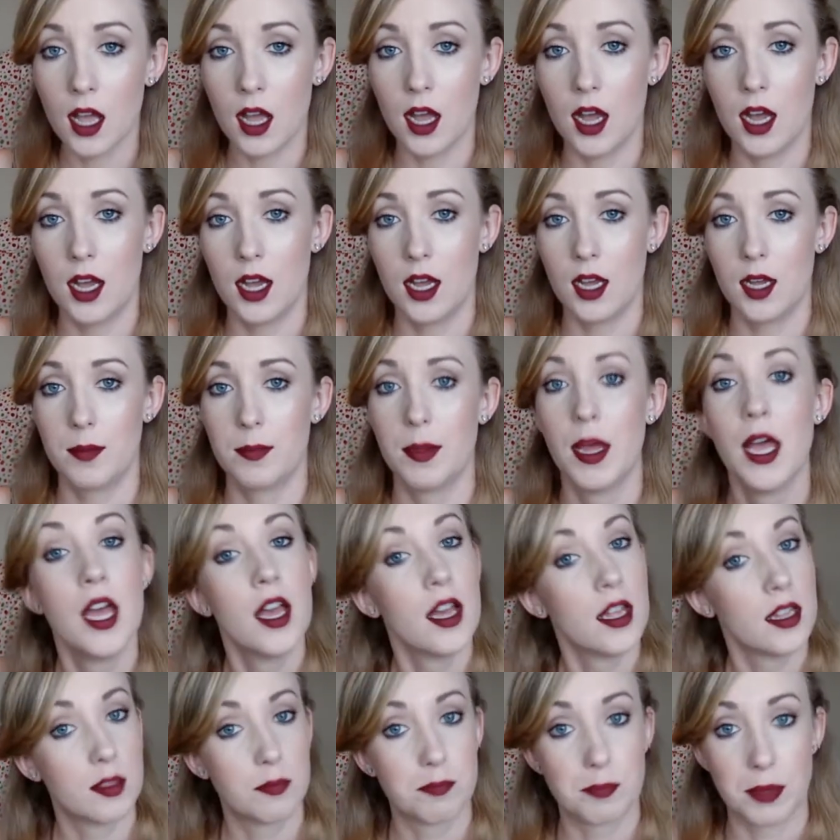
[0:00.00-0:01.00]
Um,
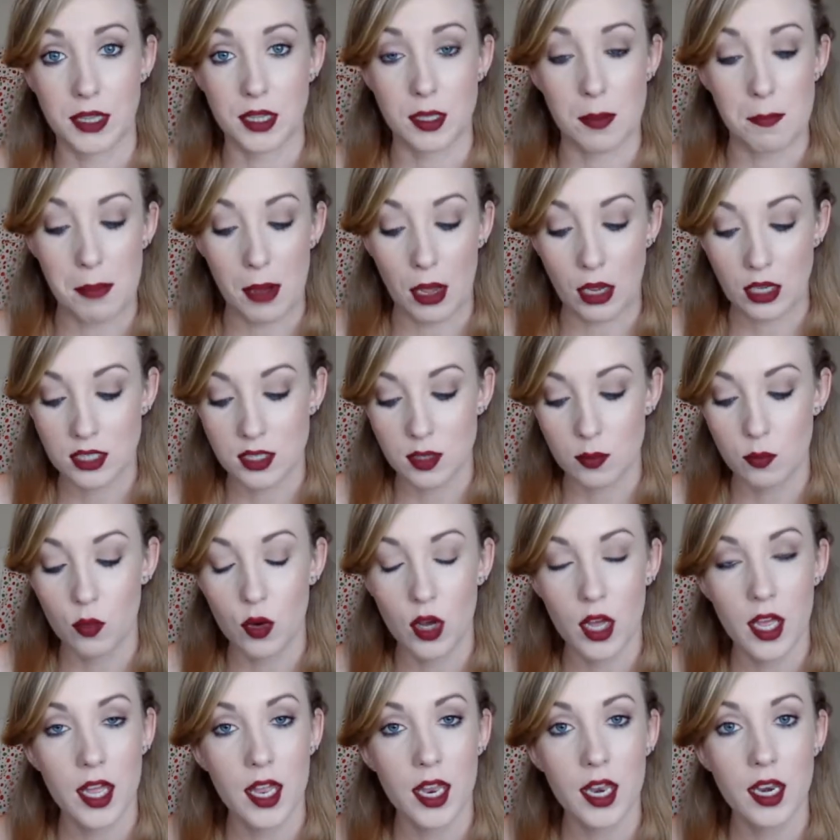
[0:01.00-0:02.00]
but the Buxom
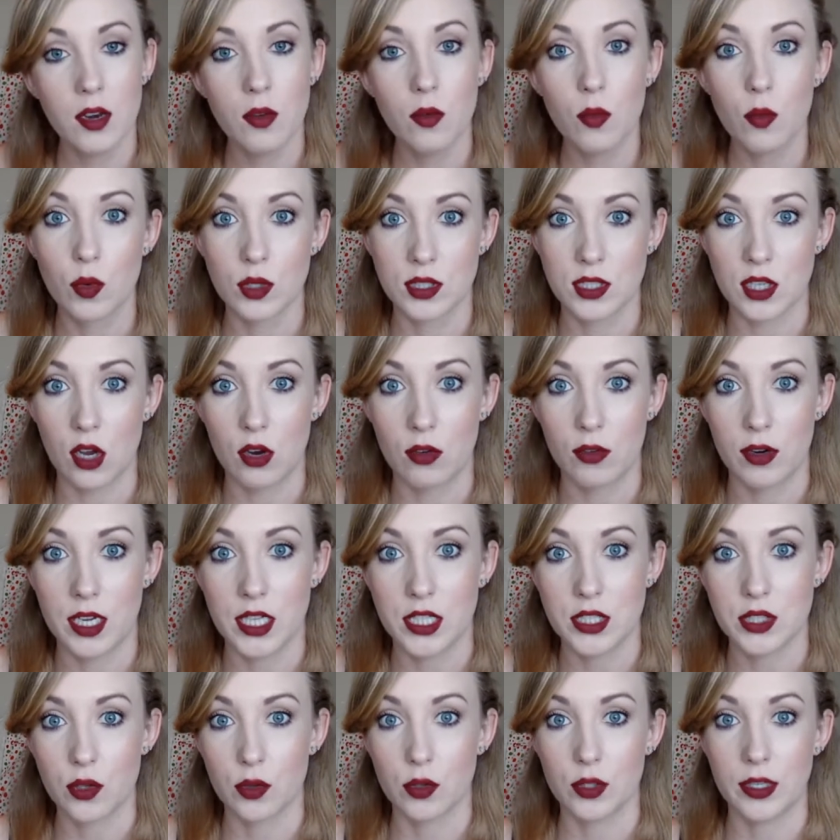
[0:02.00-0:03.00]
one was
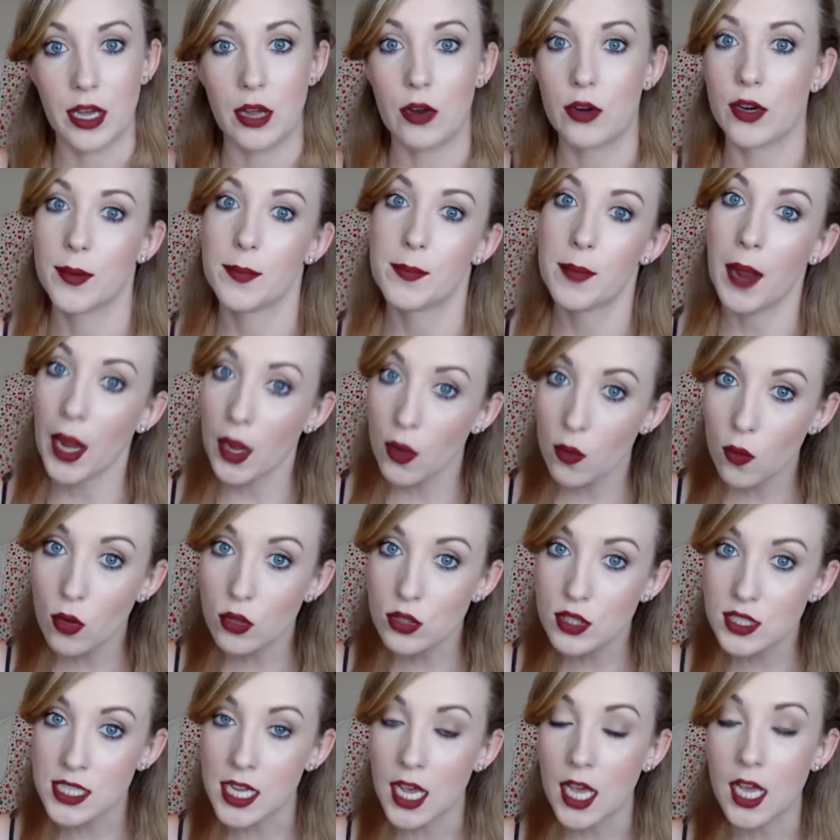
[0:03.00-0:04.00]
already sold out at my
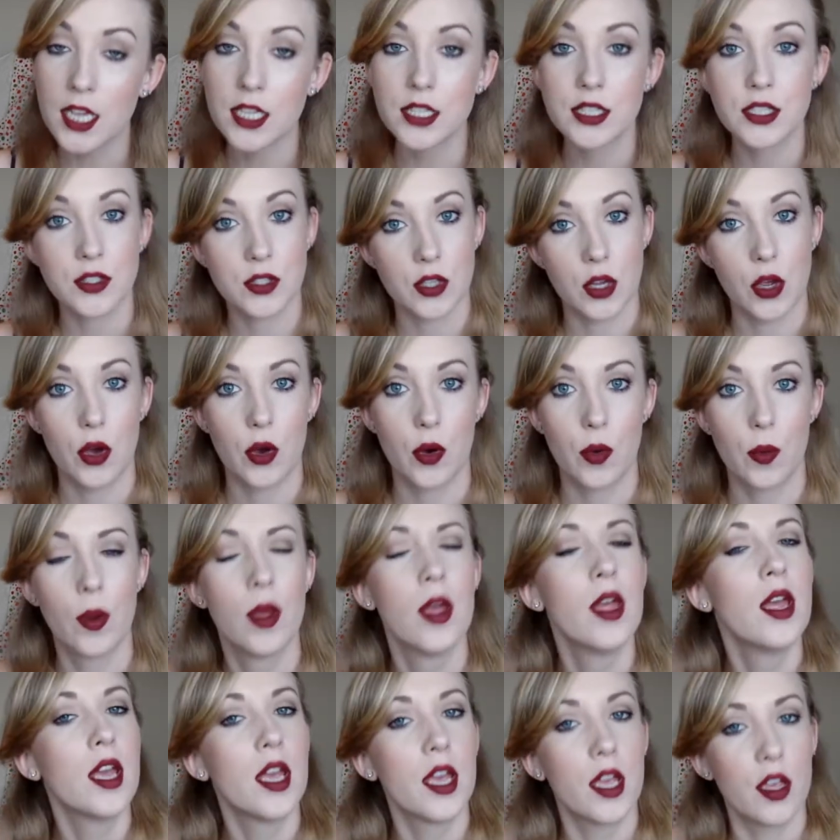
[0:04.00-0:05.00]
Ulta,
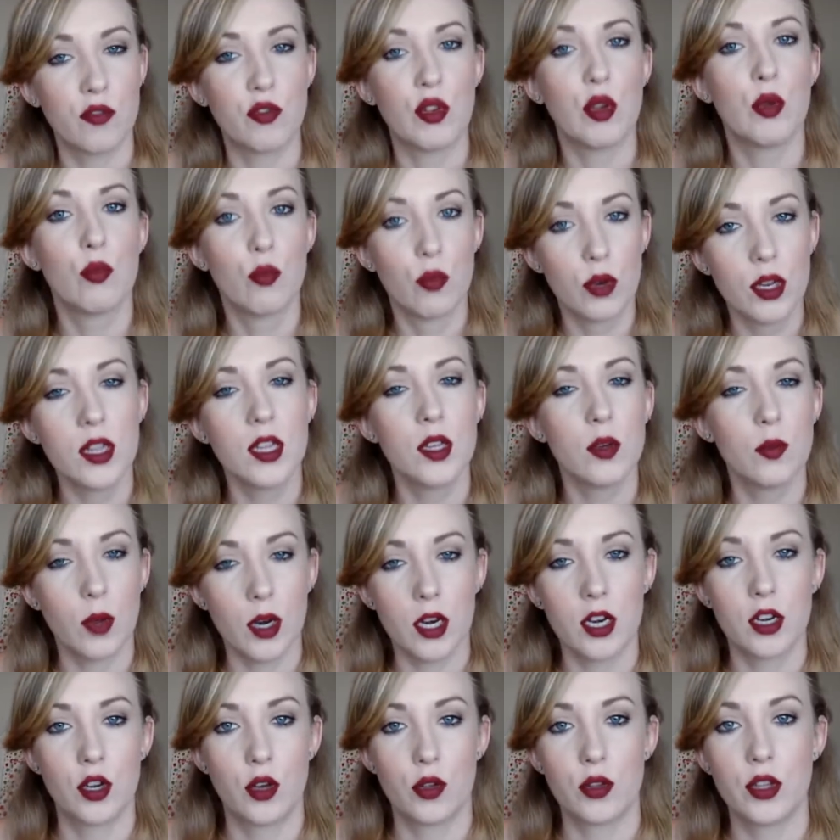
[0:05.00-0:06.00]
so if you really
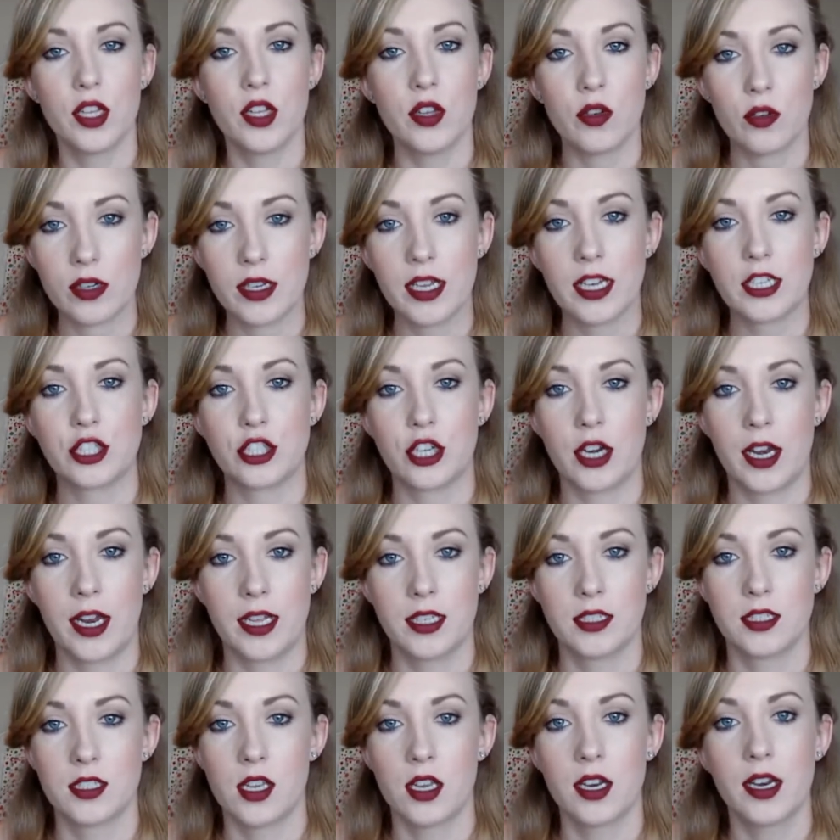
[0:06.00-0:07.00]
want to know that you can get your
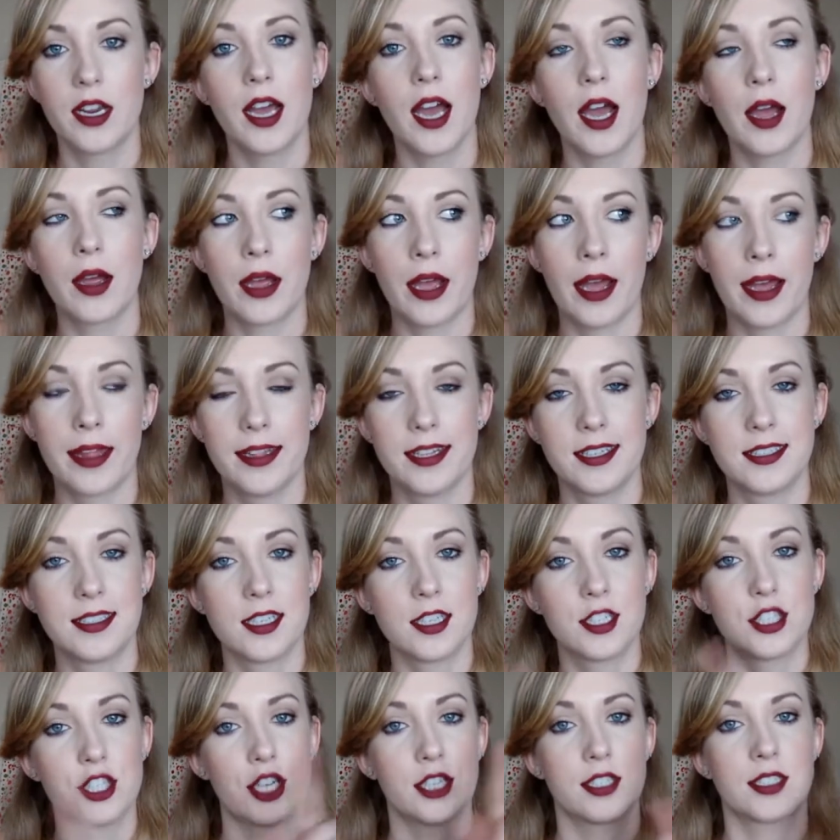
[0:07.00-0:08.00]
hands on it, I highly
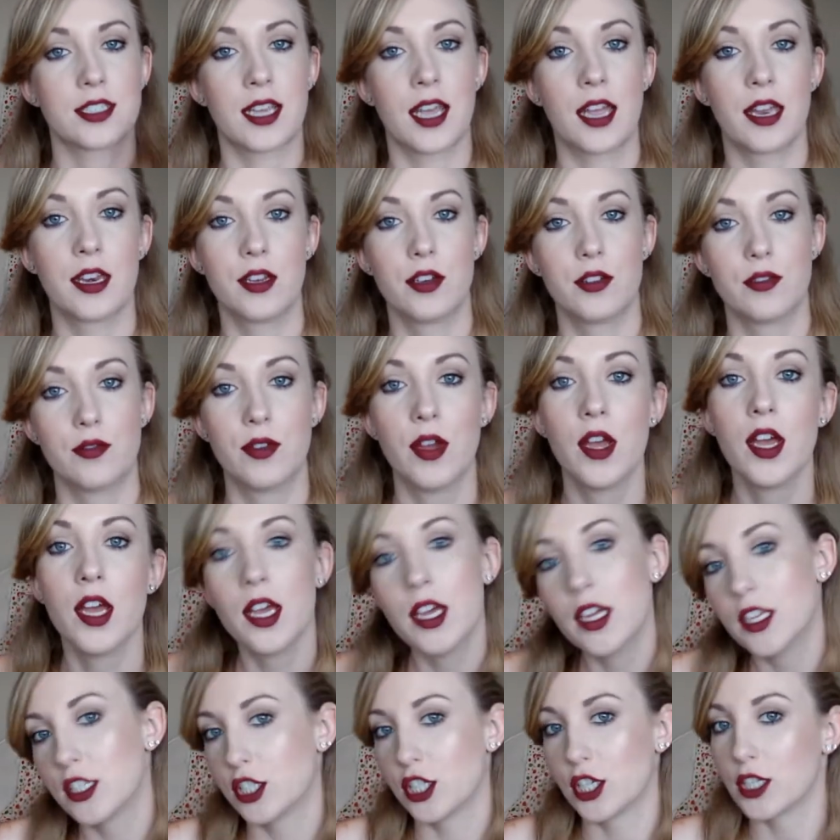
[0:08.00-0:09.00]
suggest kind of
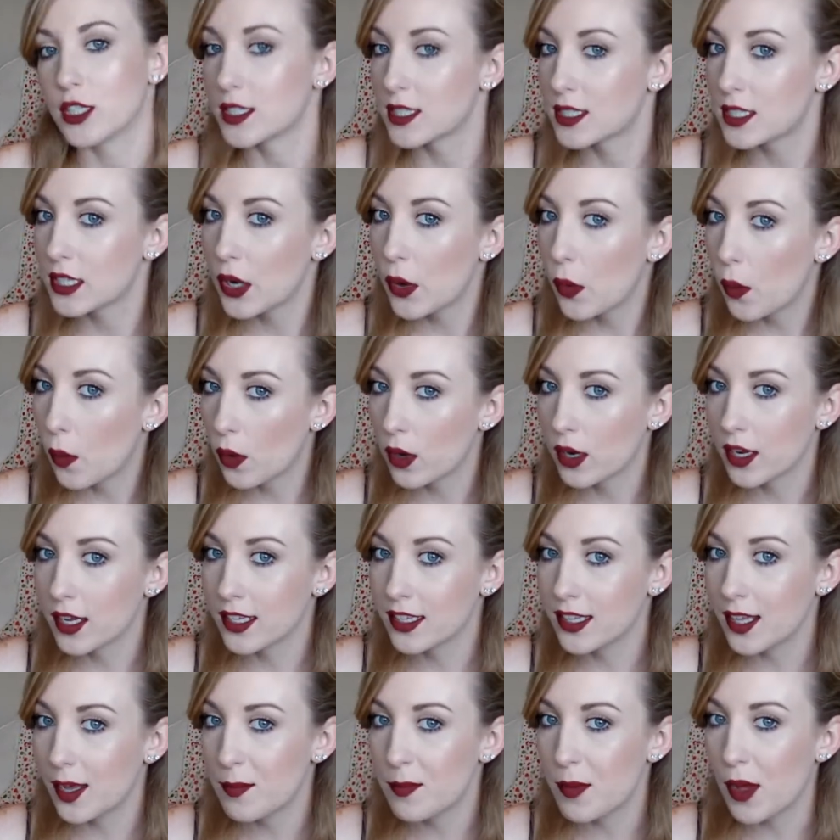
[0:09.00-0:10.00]
just
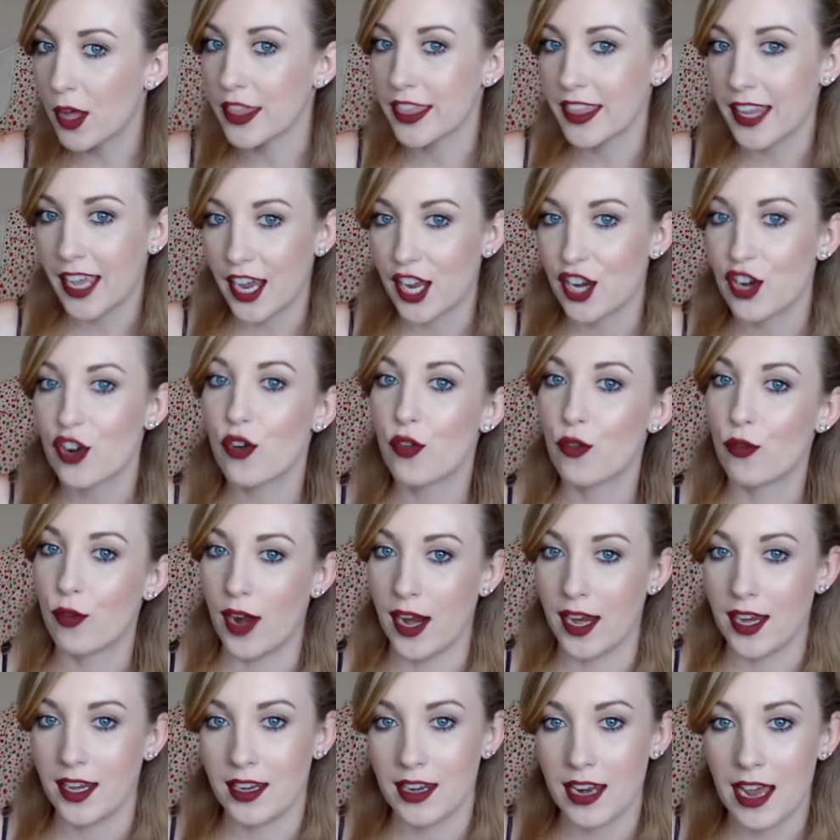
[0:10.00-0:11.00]
ordering them online
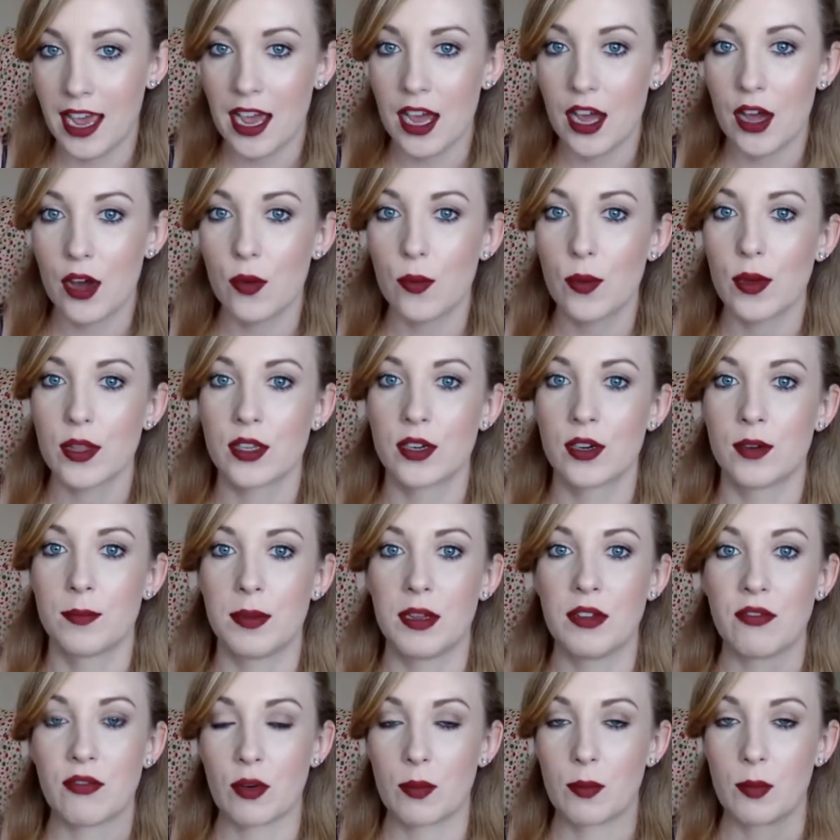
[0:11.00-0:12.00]
right now, whether it
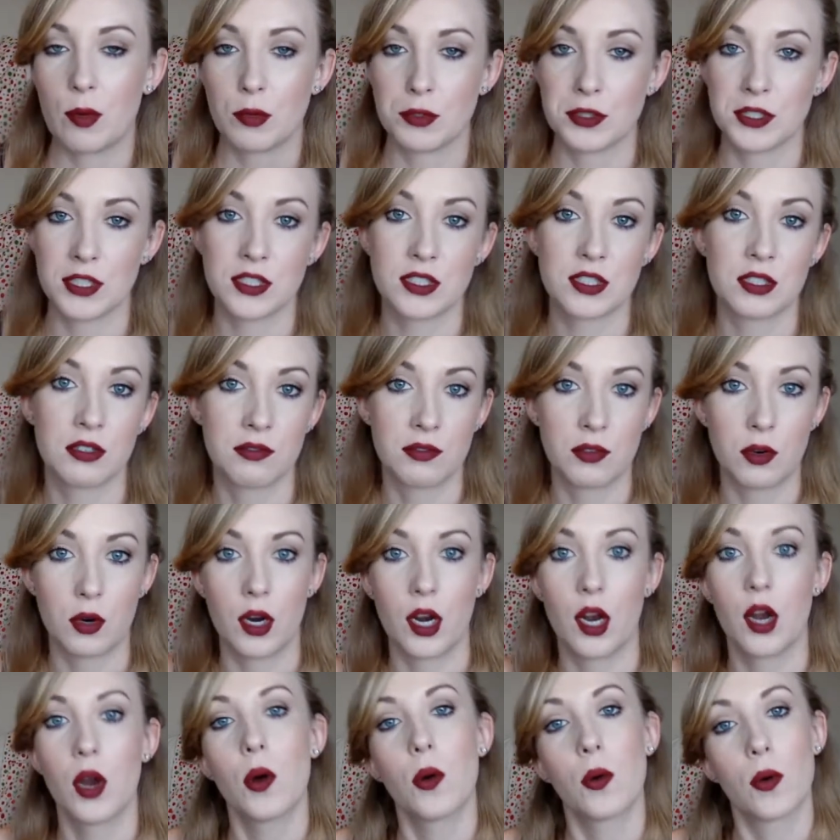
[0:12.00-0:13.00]
be from Ulta,
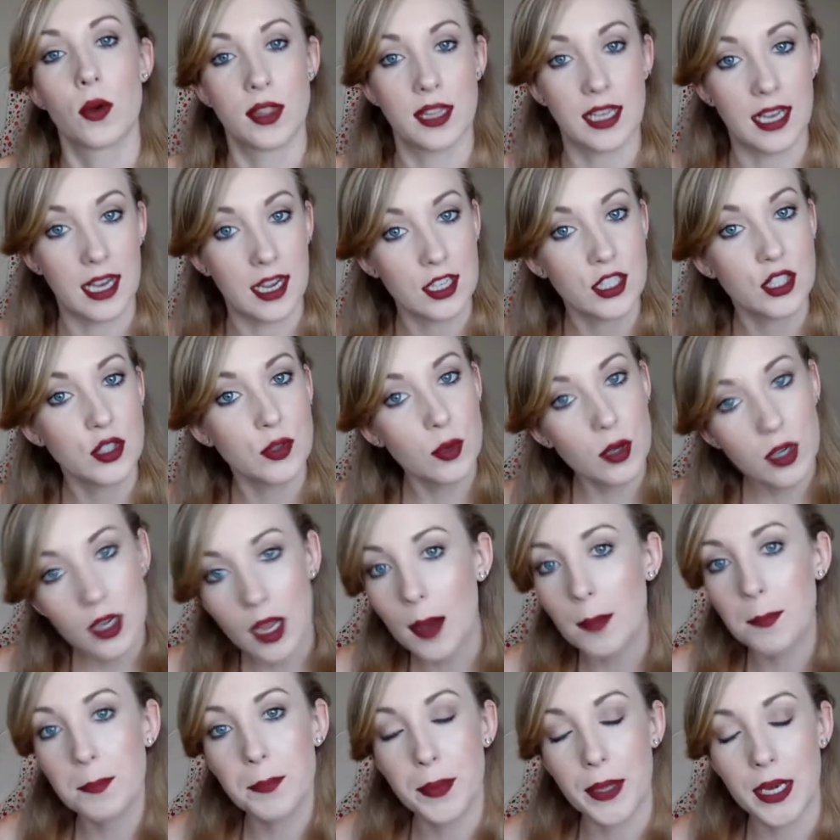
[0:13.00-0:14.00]
Sephora, or the actual
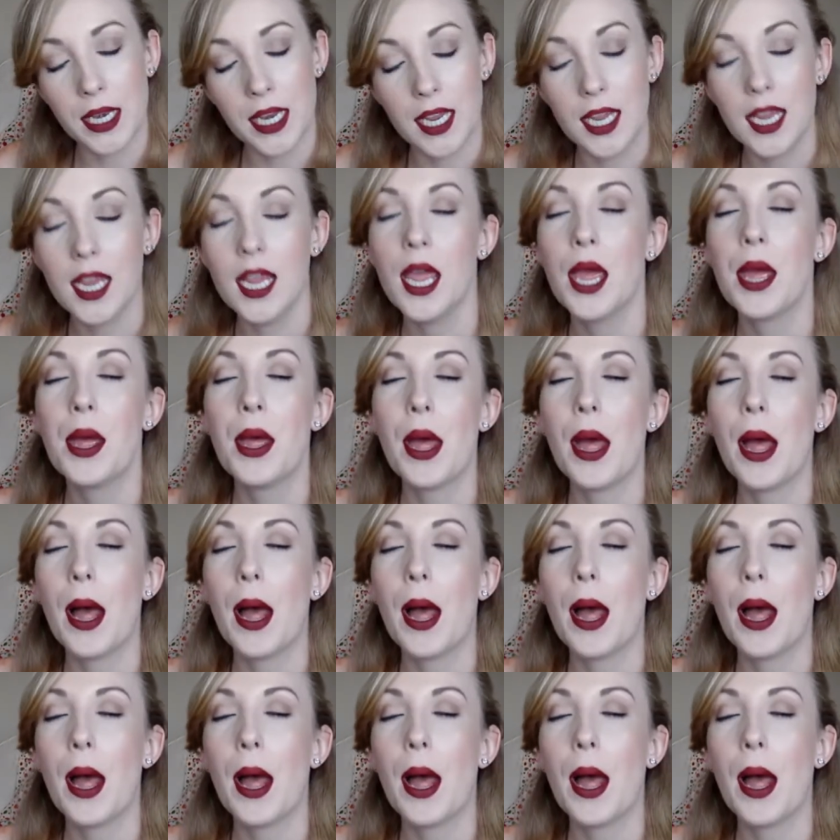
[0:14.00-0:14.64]
company.